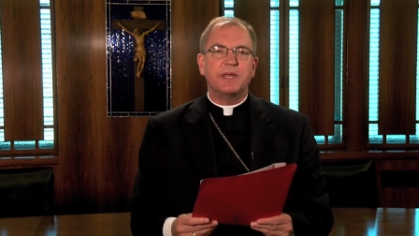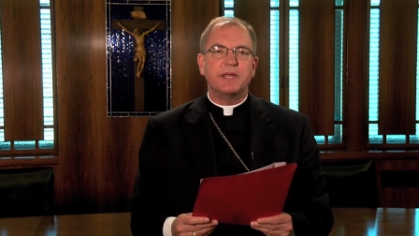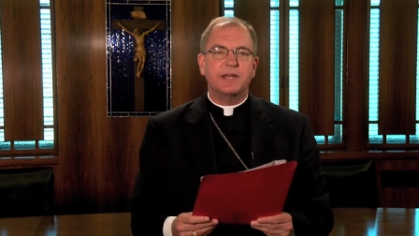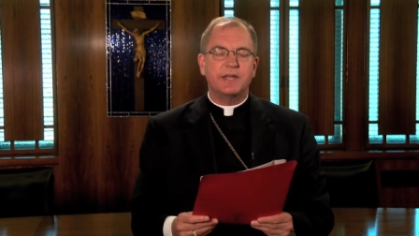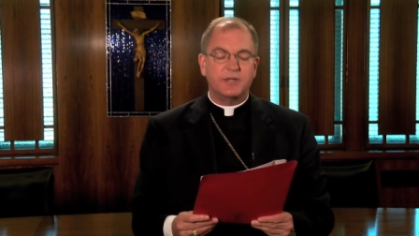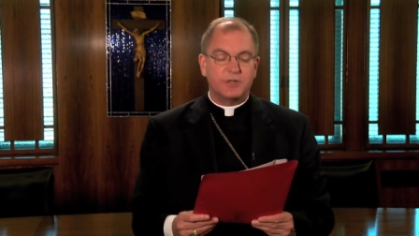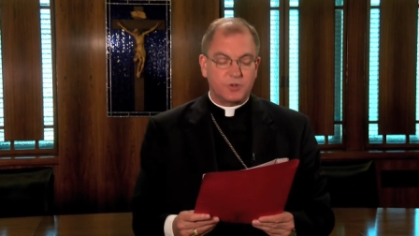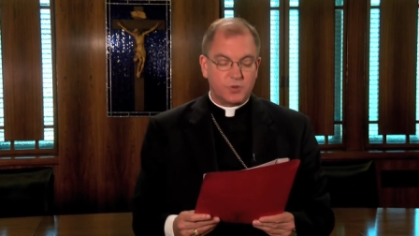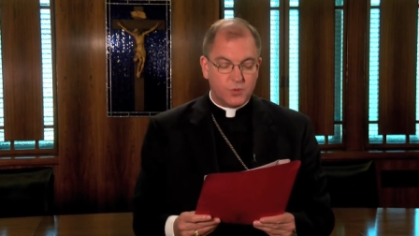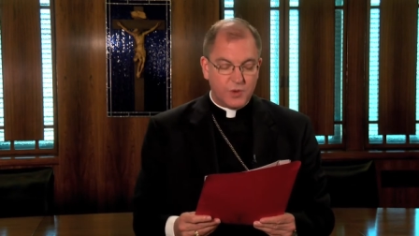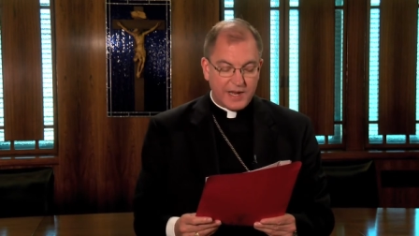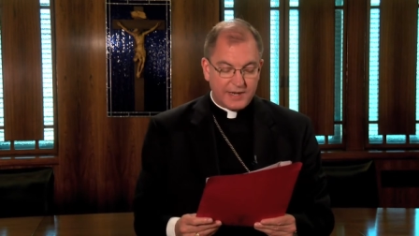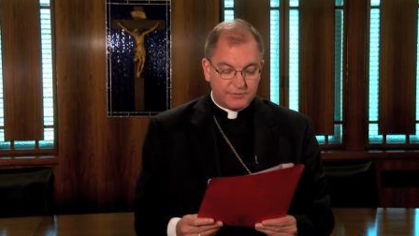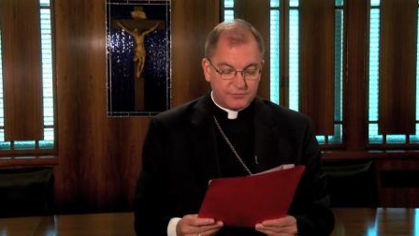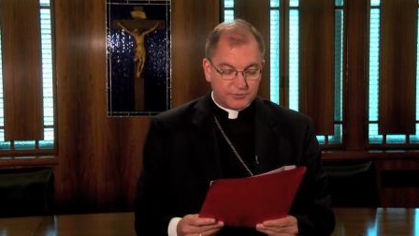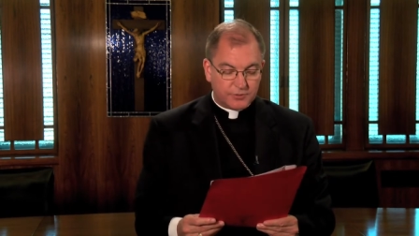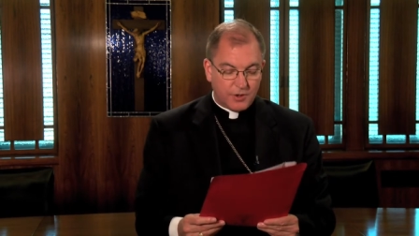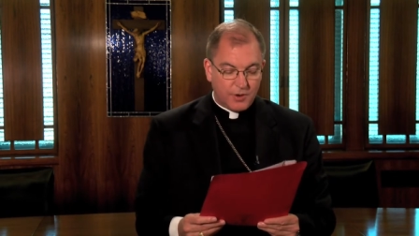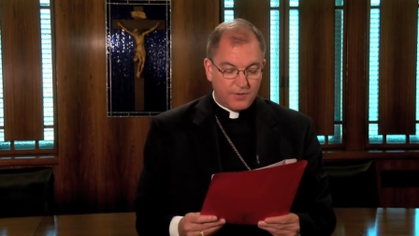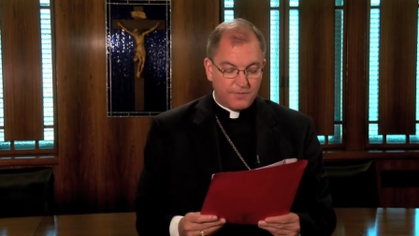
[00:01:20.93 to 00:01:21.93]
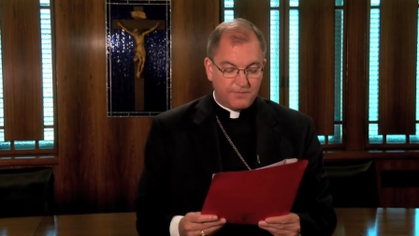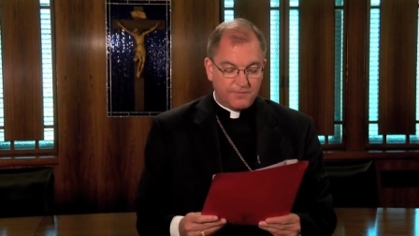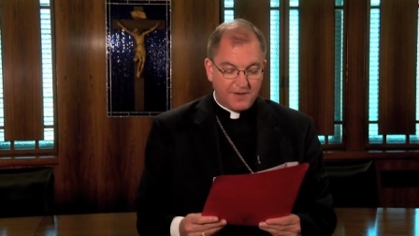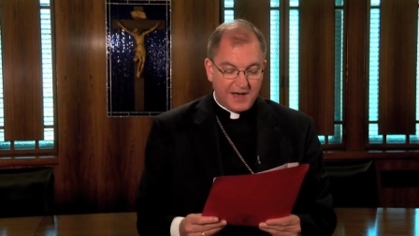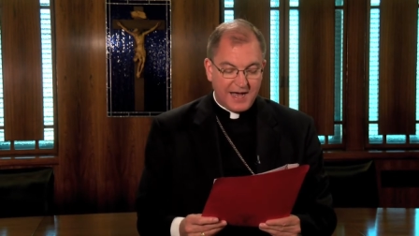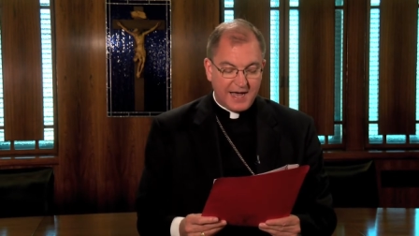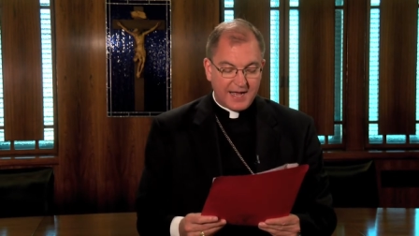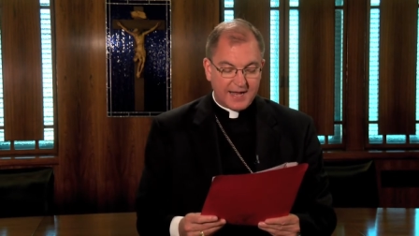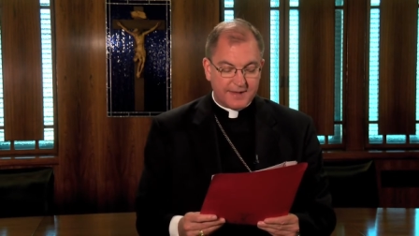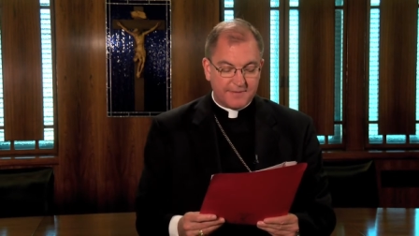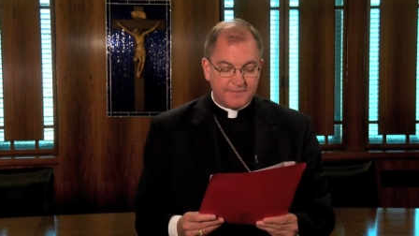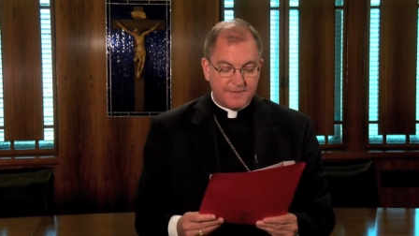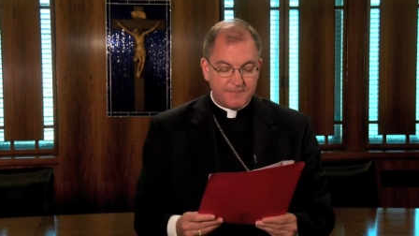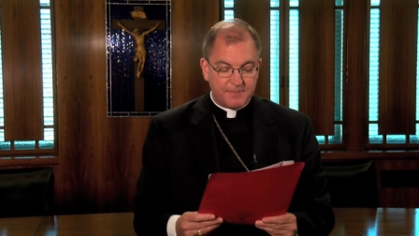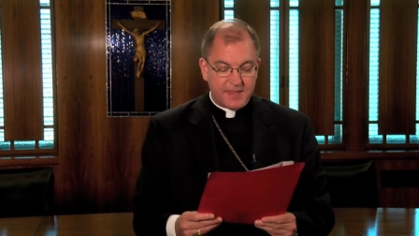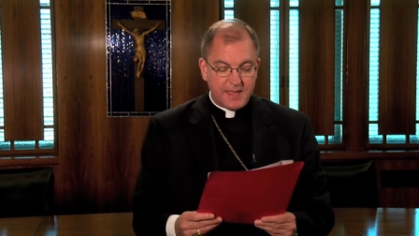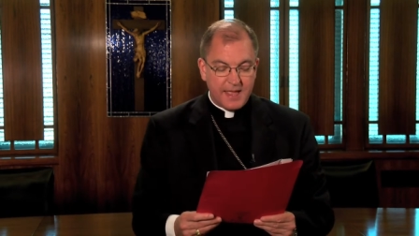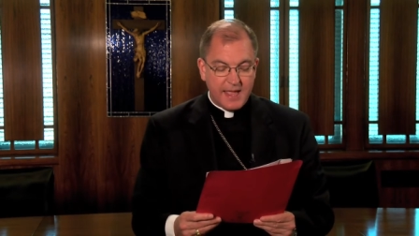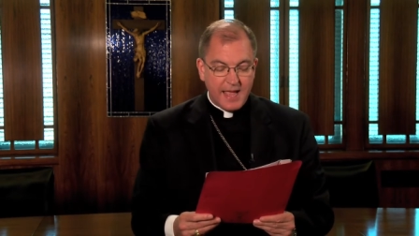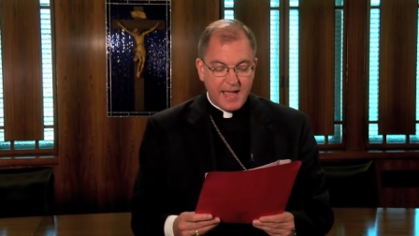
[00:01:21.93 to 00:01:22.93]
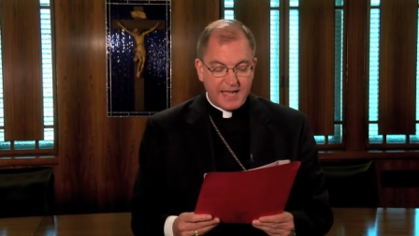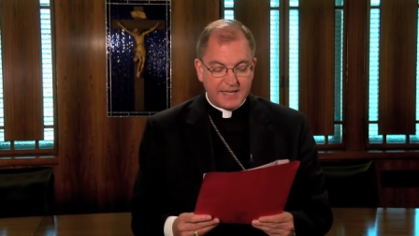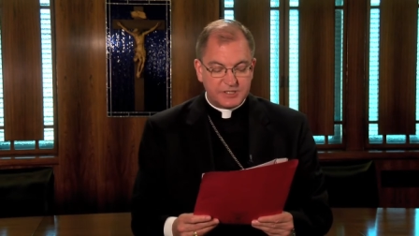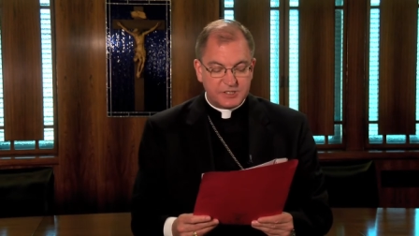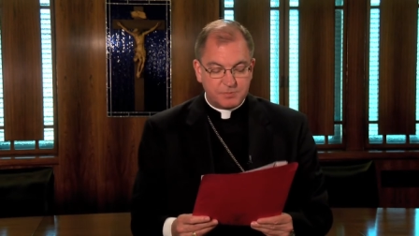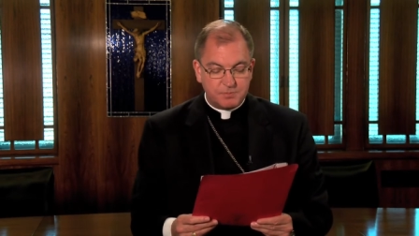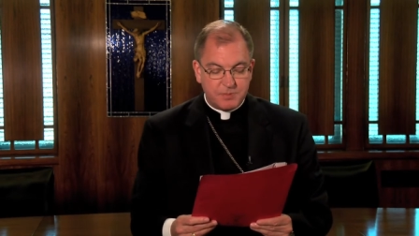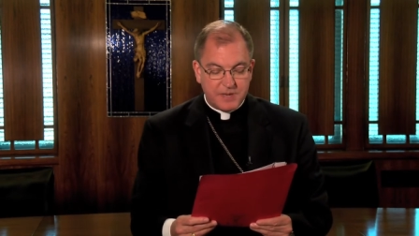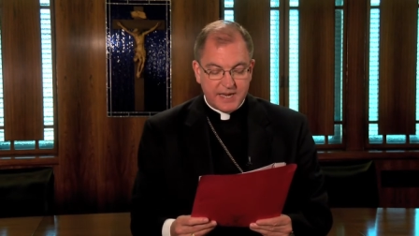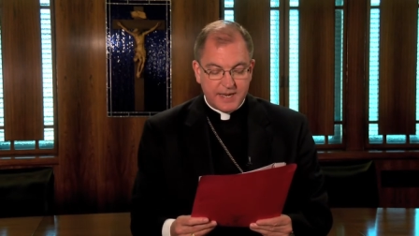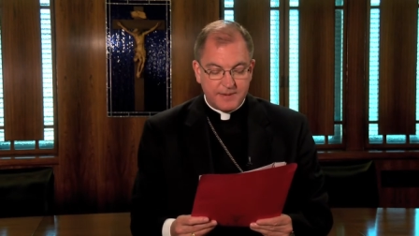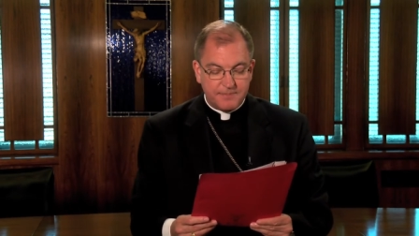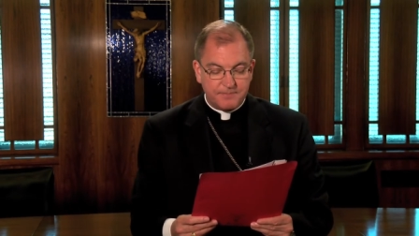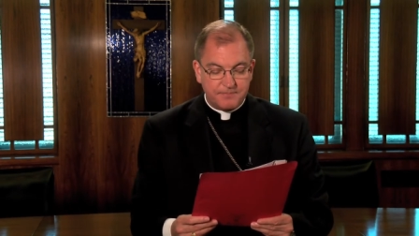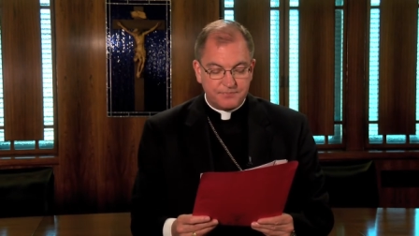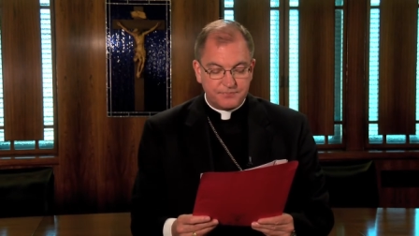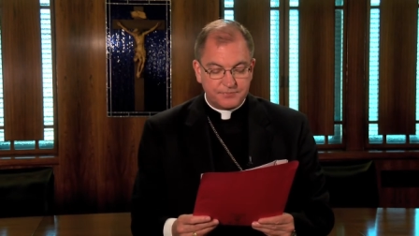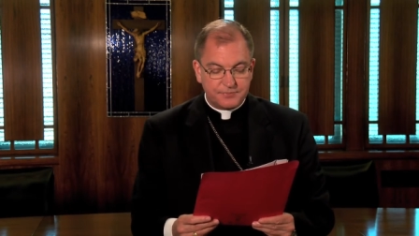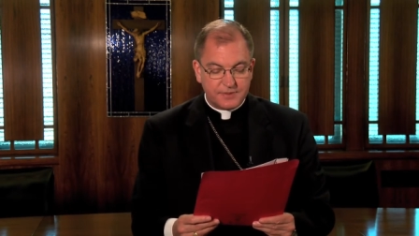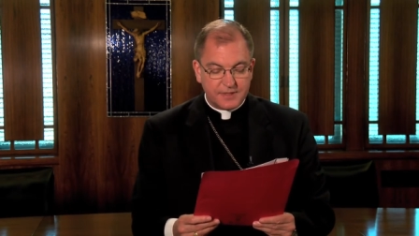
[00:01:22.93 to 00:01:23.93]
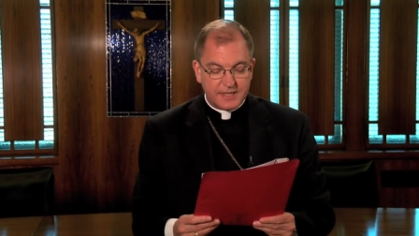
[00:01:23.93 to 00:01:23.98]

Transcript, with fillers: in Encuentro 5 has been